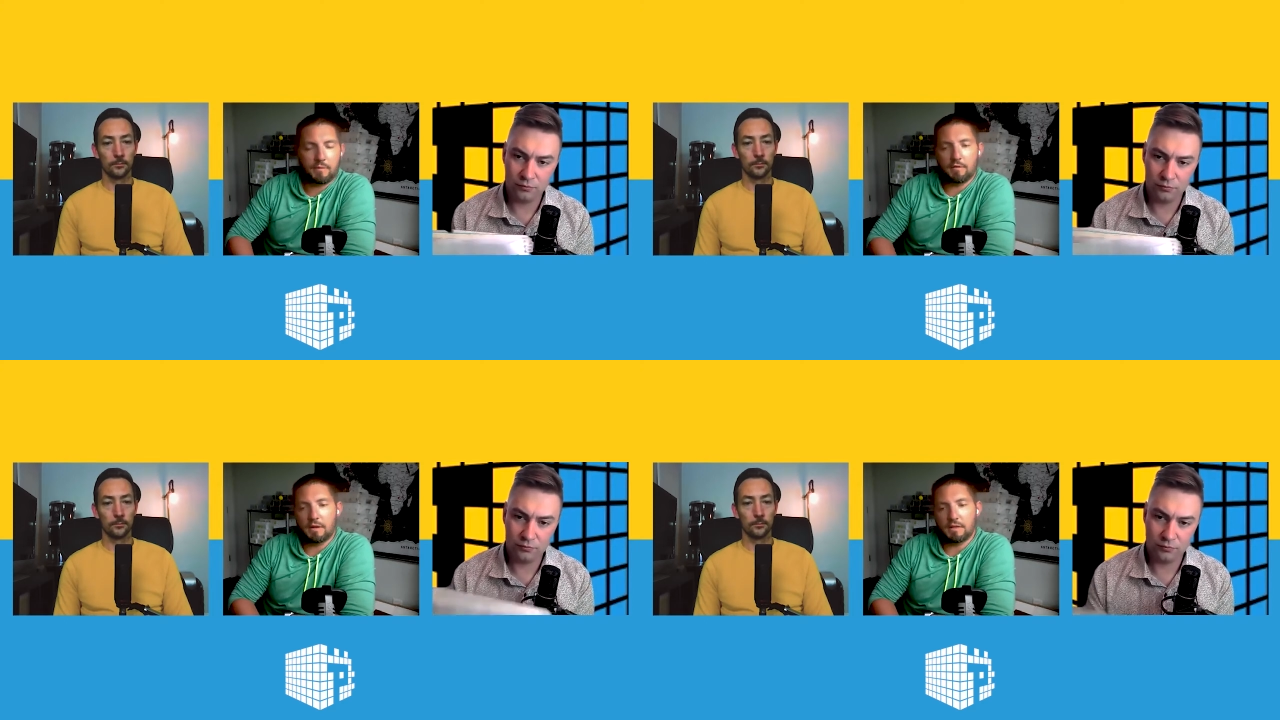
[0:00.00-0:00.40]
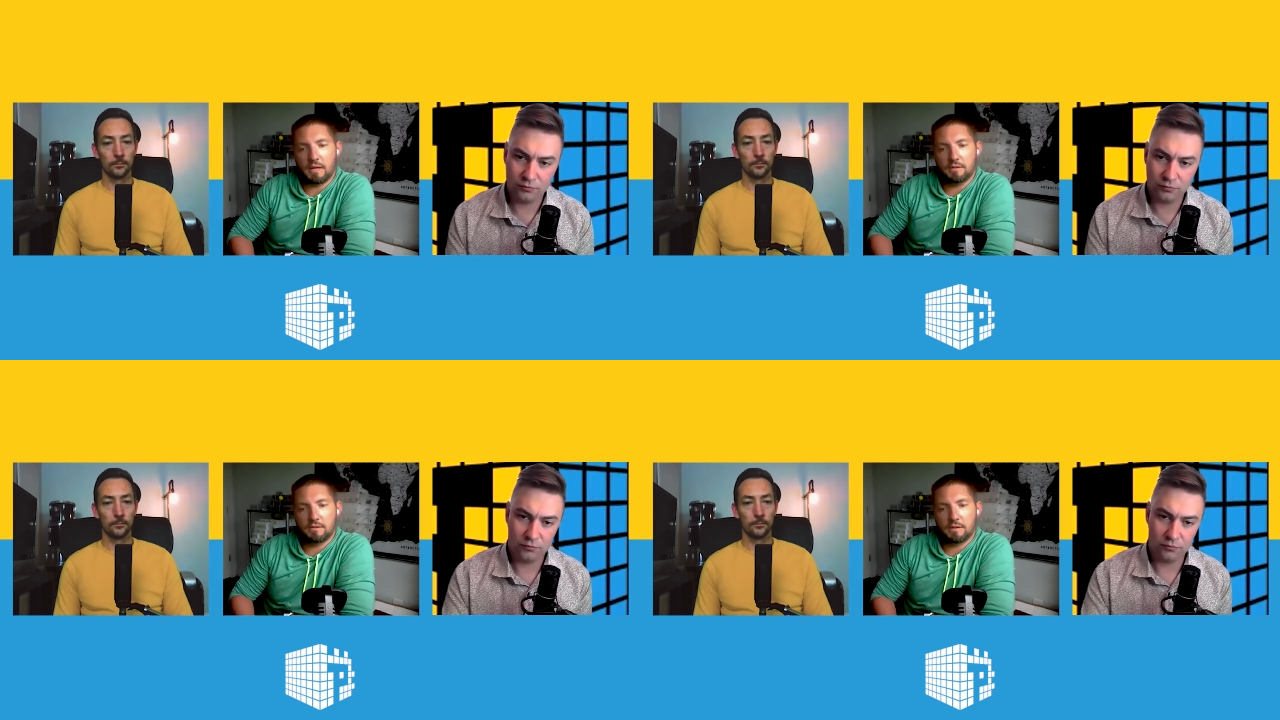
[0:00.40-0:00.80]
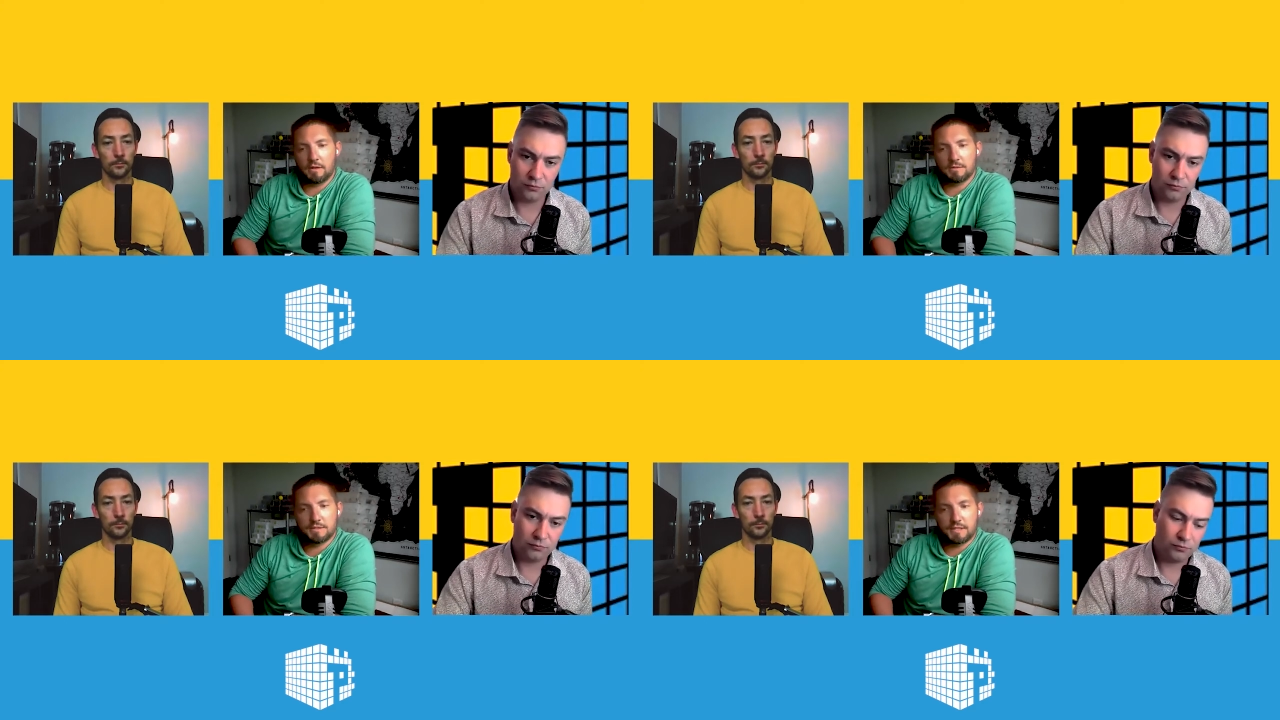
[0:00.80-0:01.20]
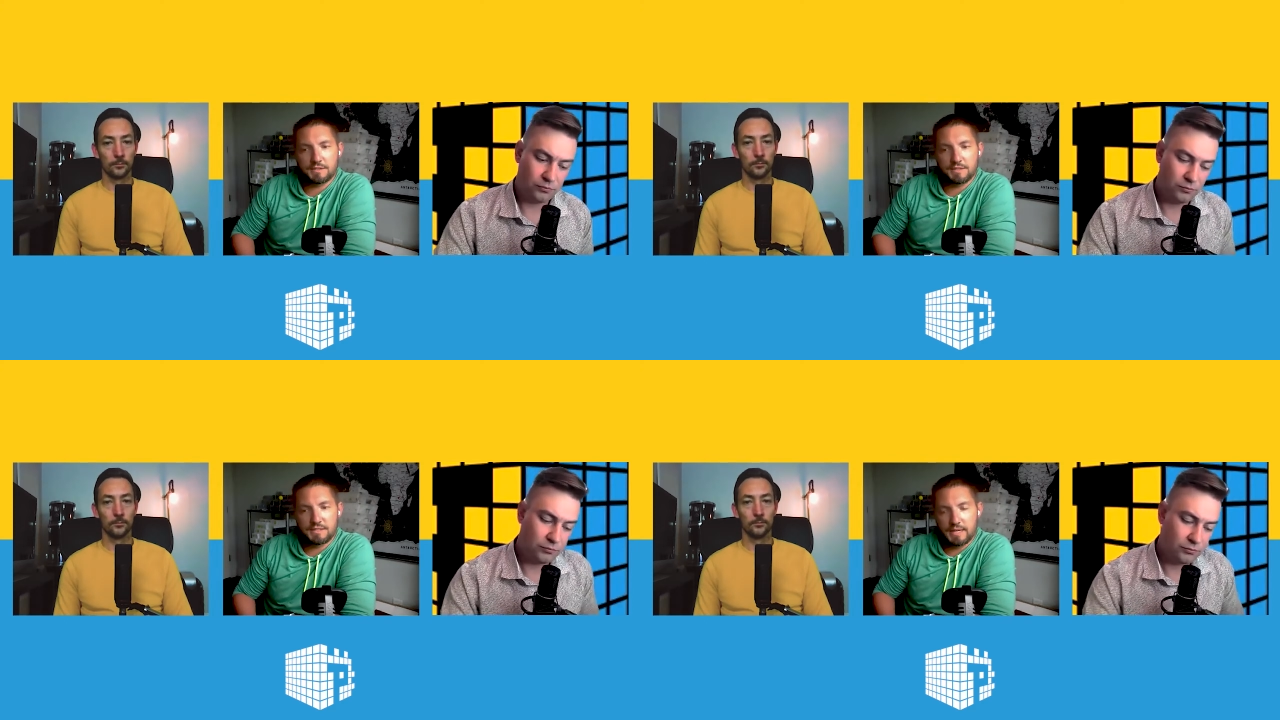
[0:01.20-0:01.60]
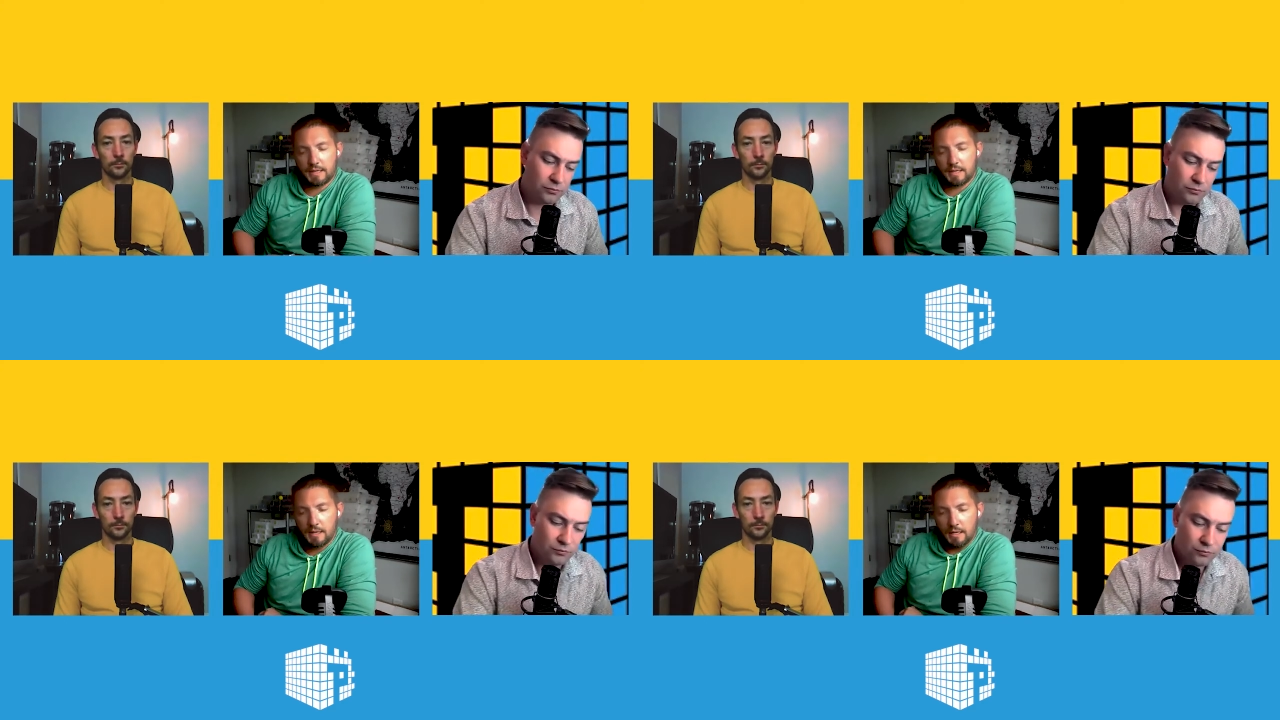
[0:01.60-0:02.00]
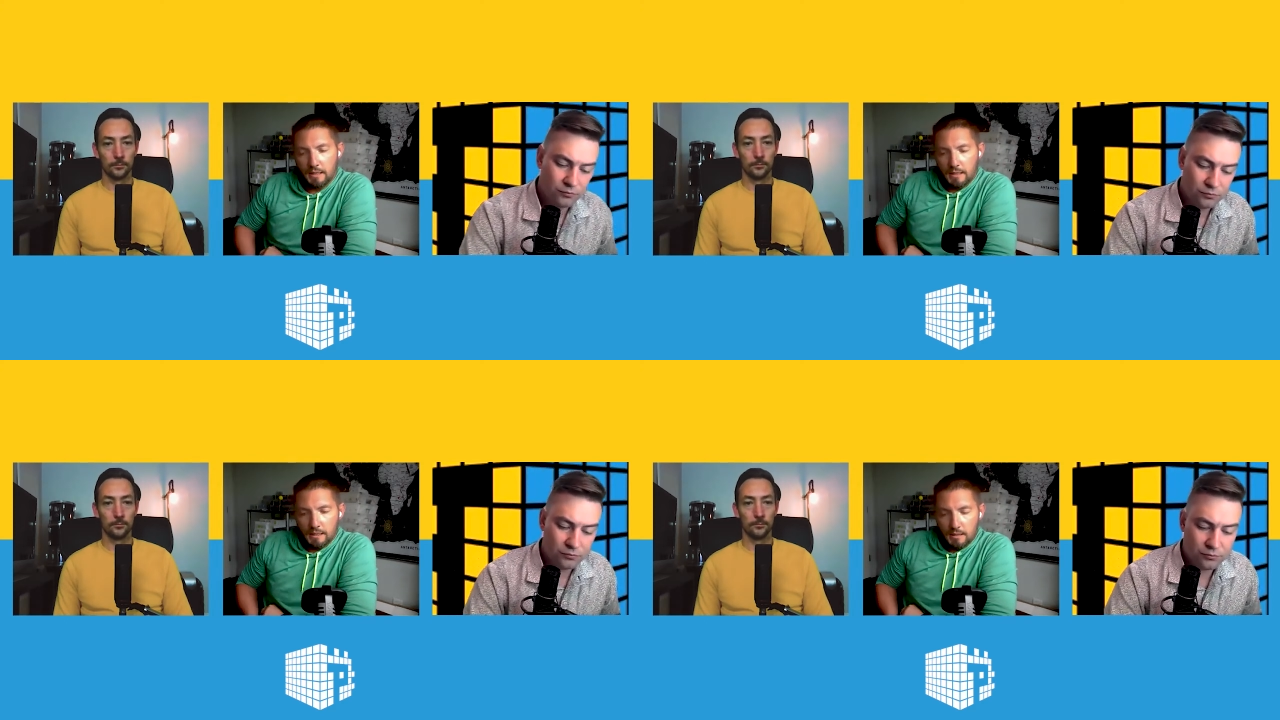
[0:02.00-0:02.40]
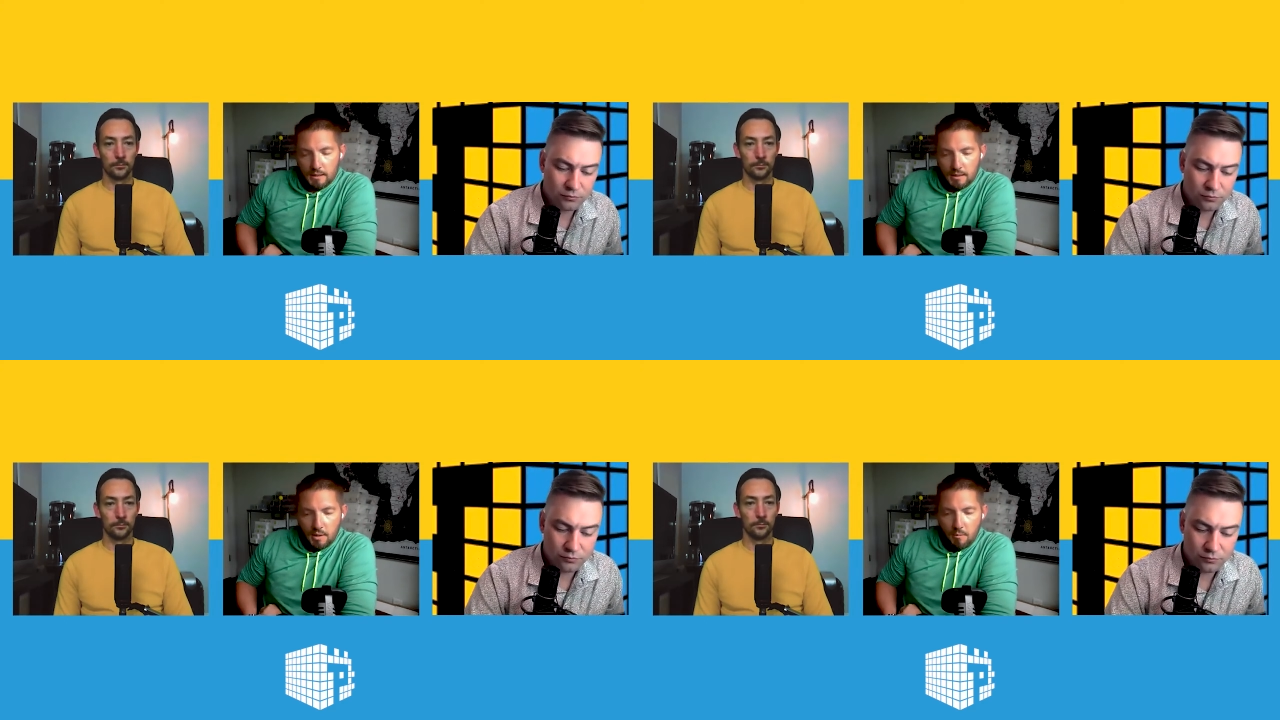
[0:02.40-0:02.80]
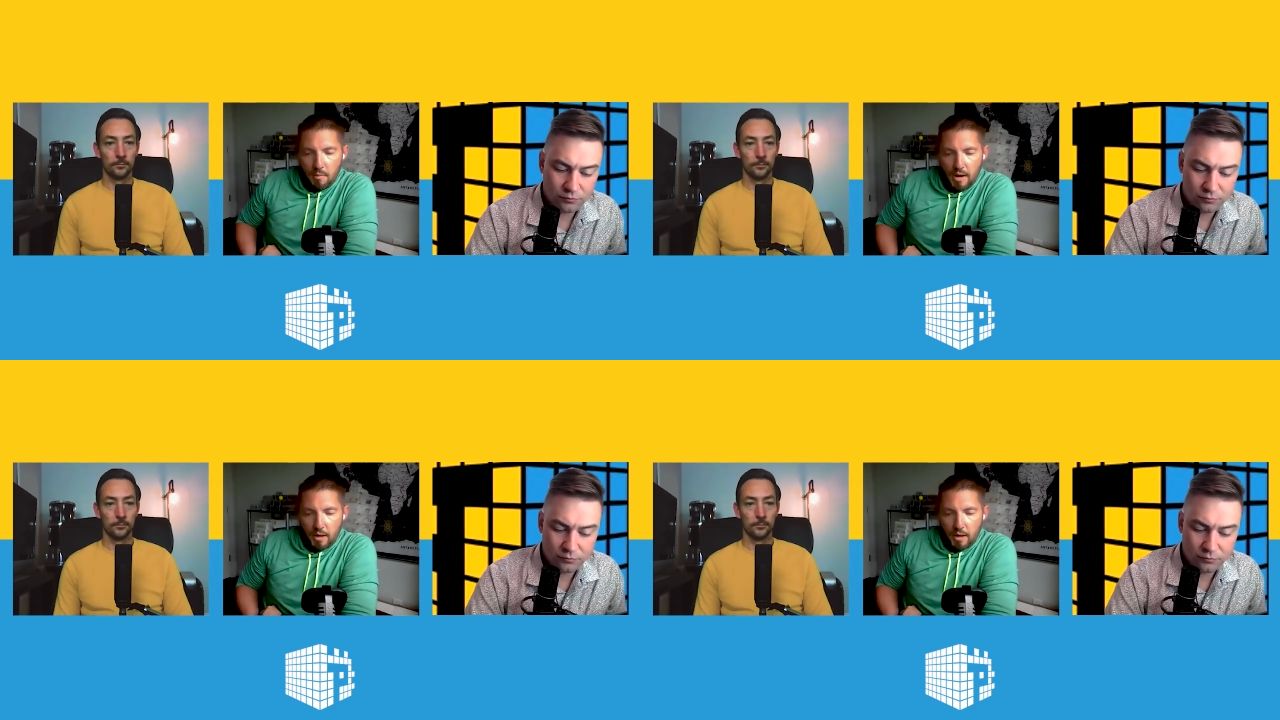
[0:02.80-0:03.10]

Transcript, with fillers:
Speaker 1: I've got kids, they're six and ten. My